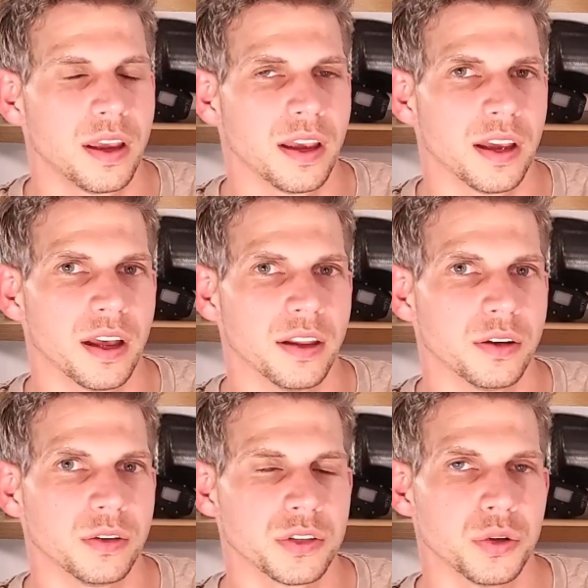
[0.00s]
And
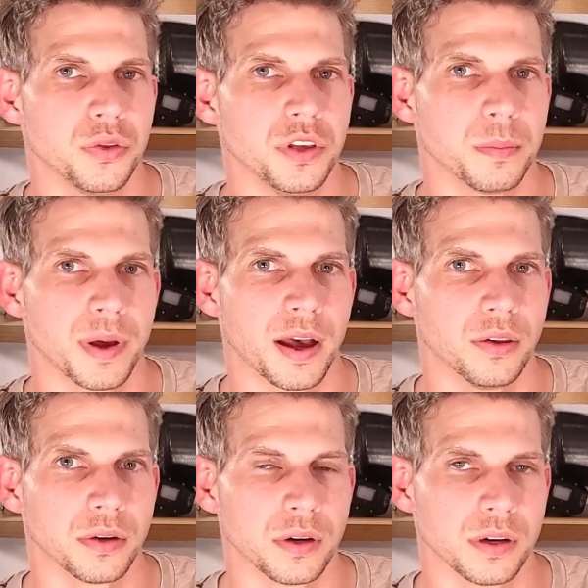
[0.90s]
also the
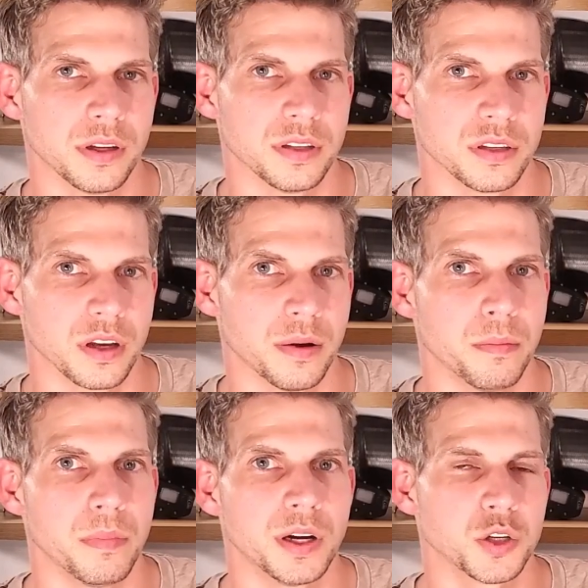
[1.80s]
impeller is a
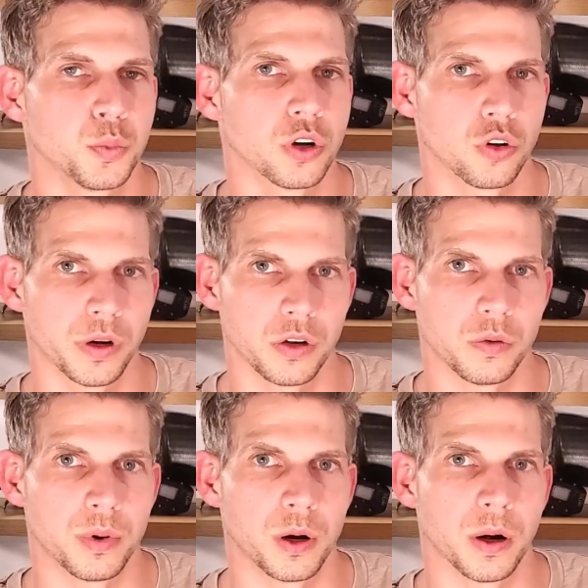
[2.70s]
much more critical
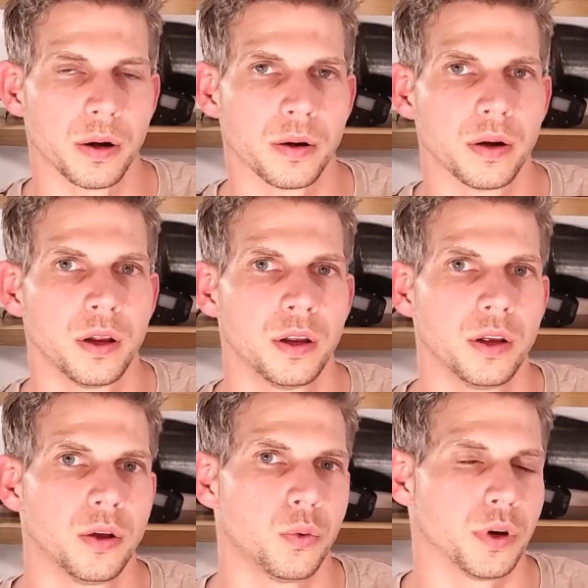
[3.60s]
part
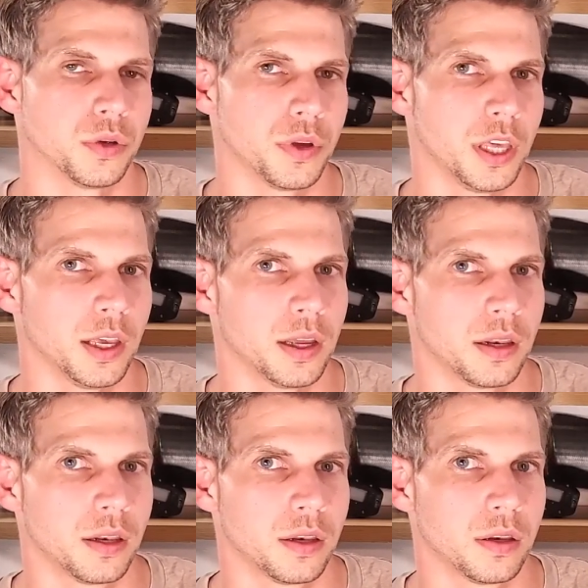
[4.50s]
where you can't
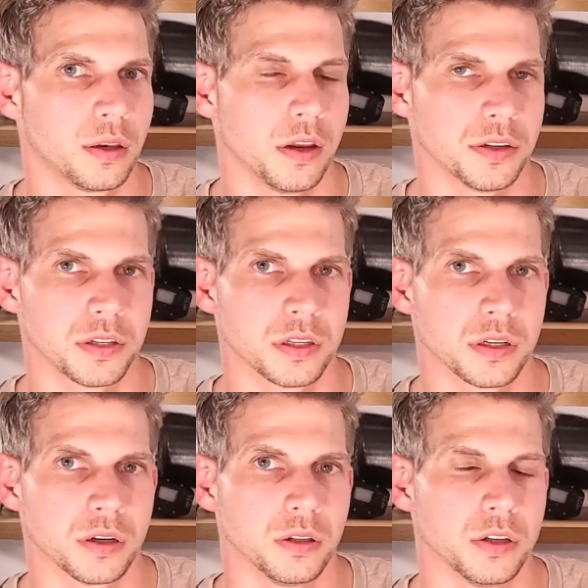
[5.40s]

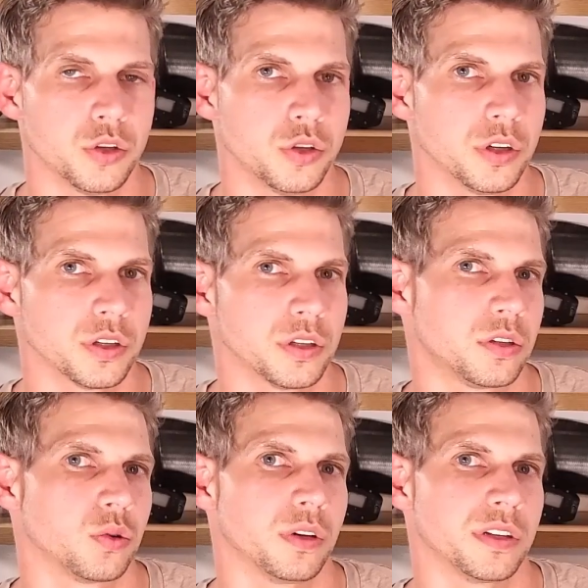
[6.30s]
necessarily just
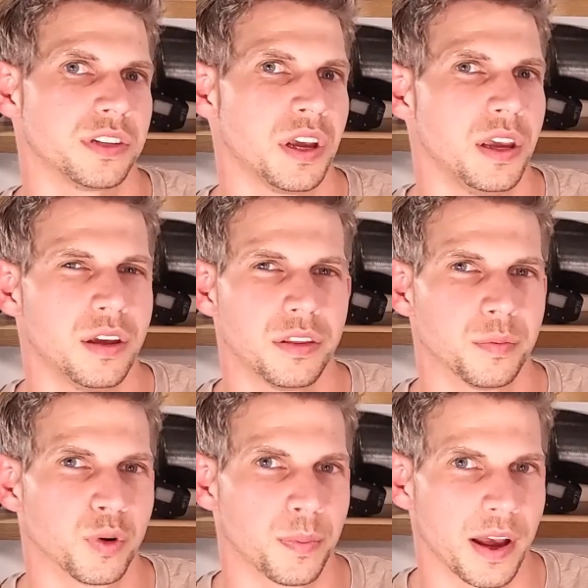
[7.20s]
sort of take the
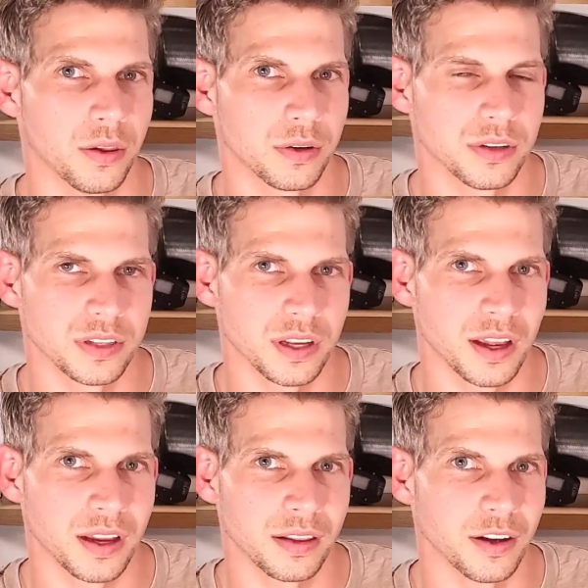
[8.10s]
propeller
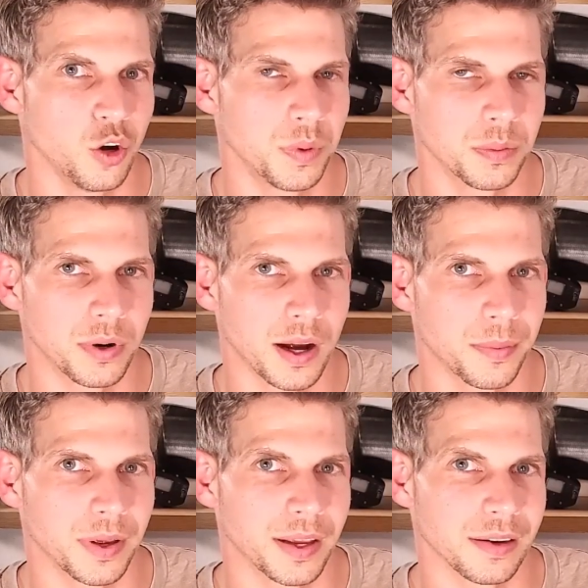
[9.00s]
design, the open
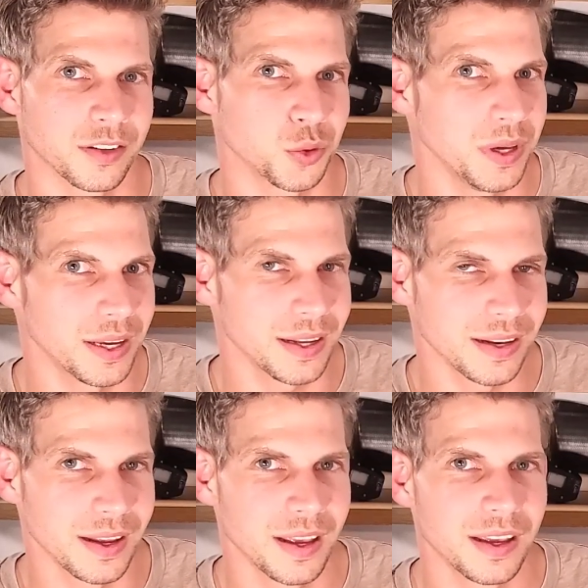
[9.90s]
prop, and tweak
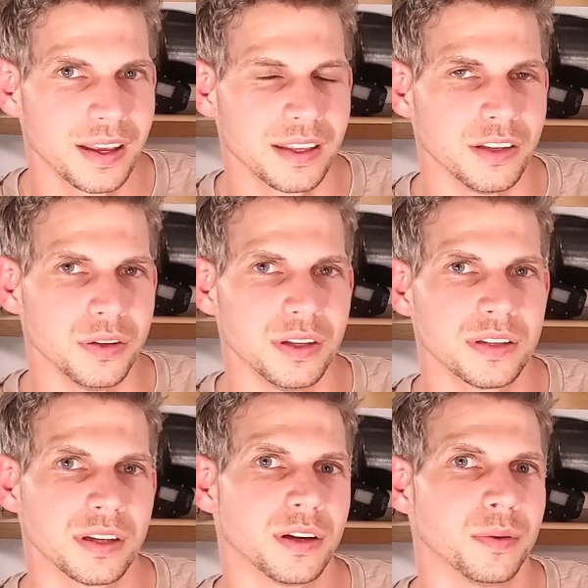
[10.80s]
it. You need
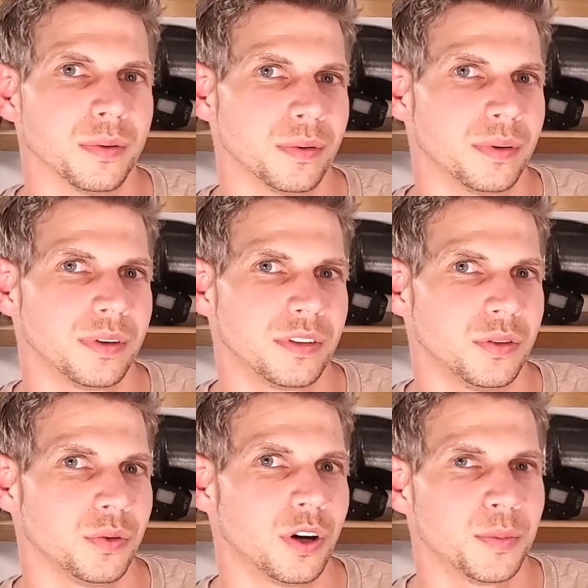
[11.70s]
to go
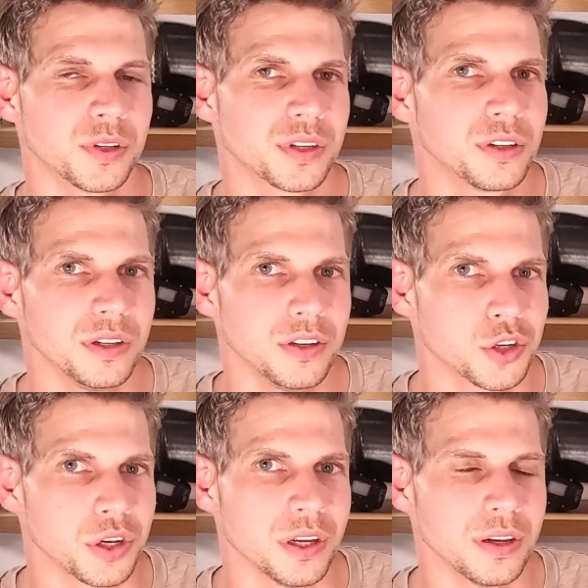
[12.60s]
to almost a clean
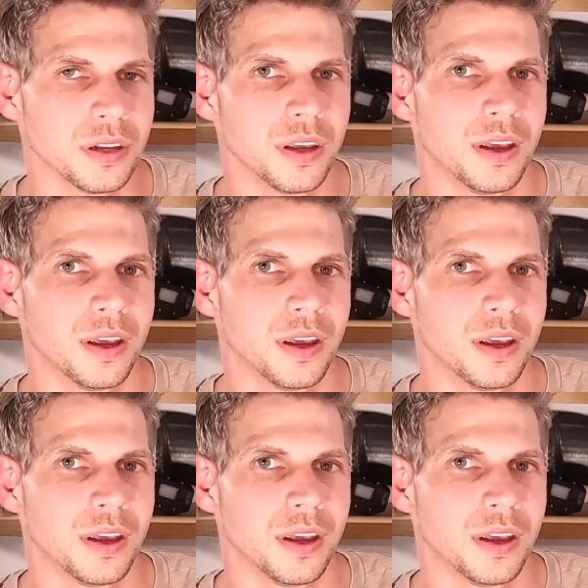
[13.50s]
sheet,